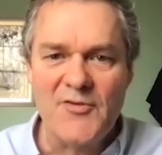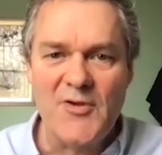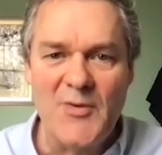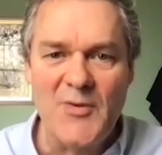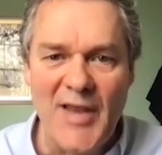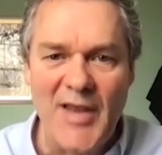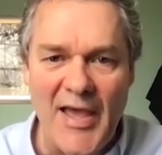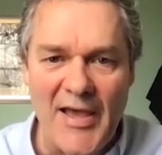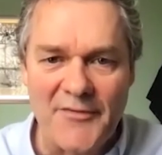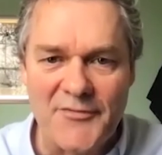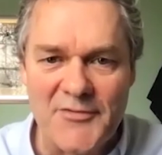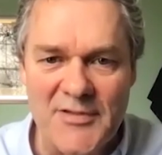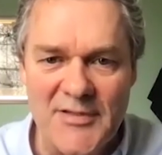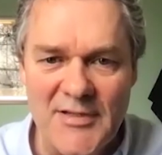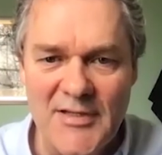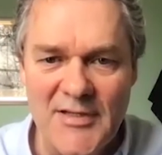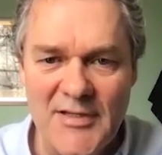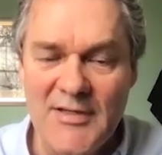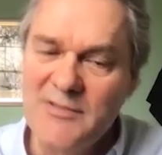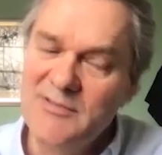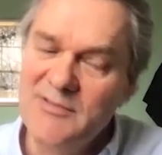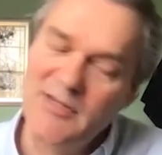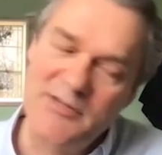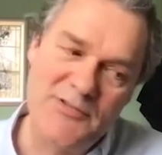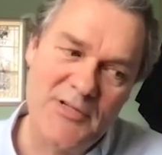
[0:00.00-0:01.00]
left.
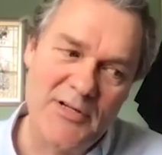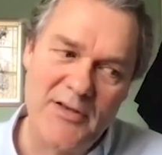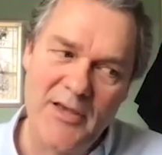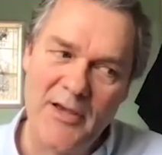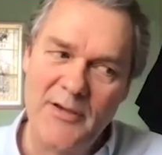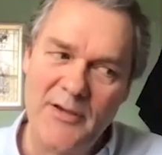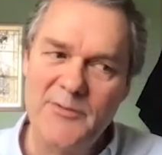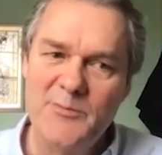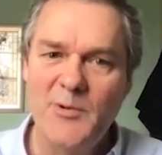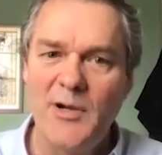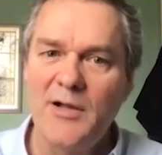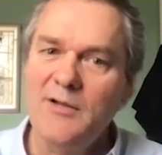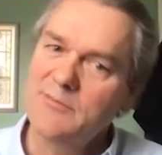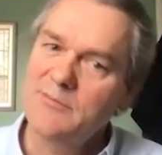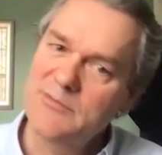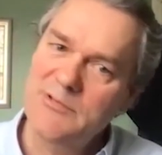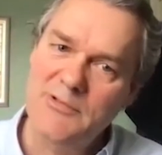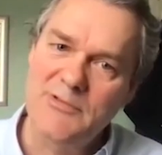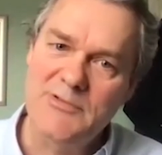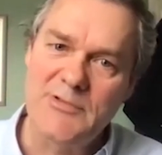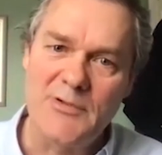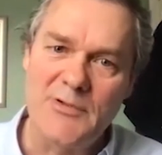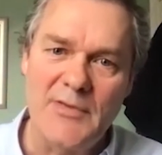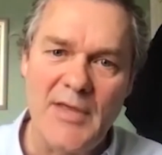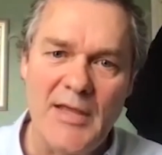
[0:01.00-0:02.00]
So she goes, well, you'll
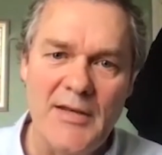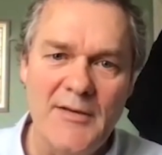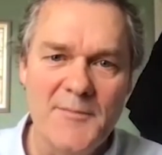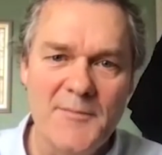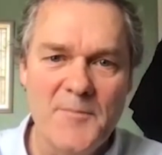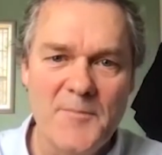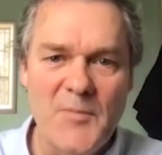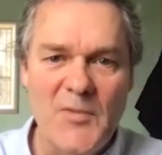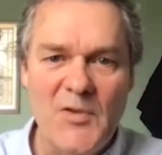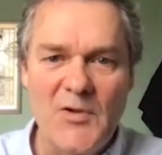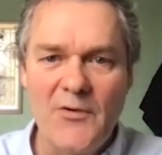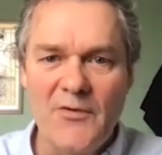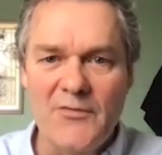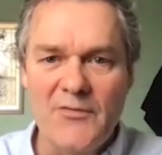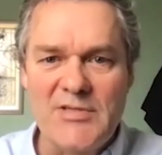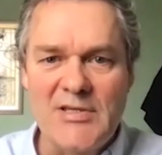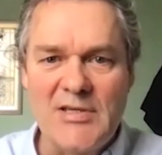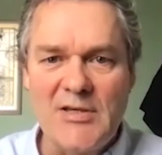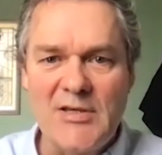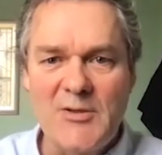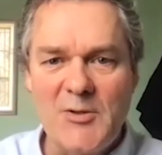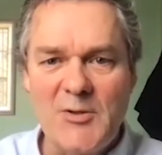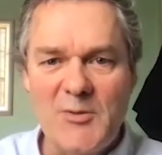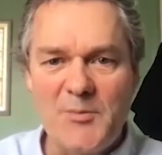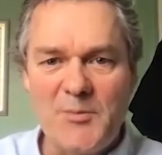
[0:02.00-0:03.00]
do then. You're obviously a
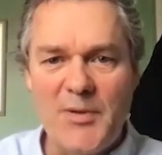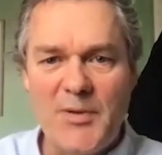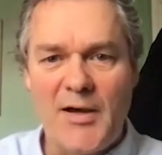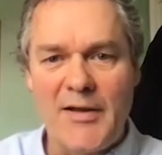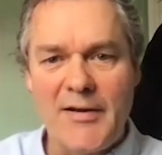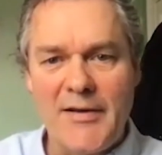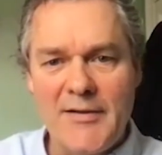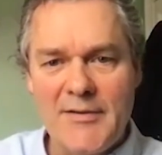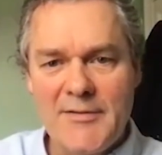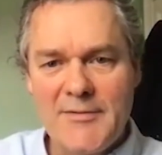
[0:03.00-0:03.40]
good partner.